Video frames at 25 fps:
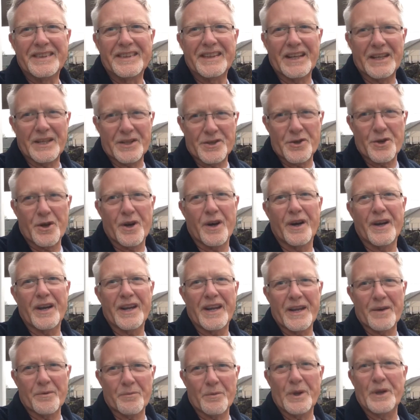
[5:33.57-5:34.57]

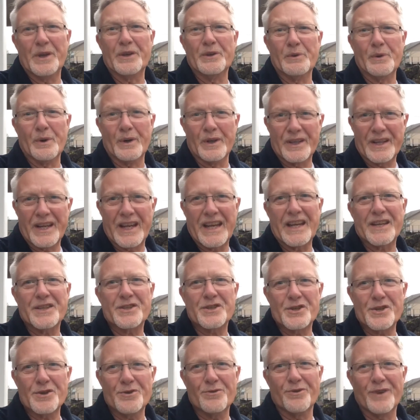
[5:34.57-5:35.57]
Enjoy and we will
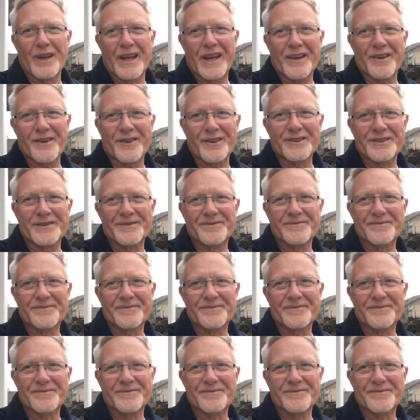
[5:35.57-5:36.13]
catch you later.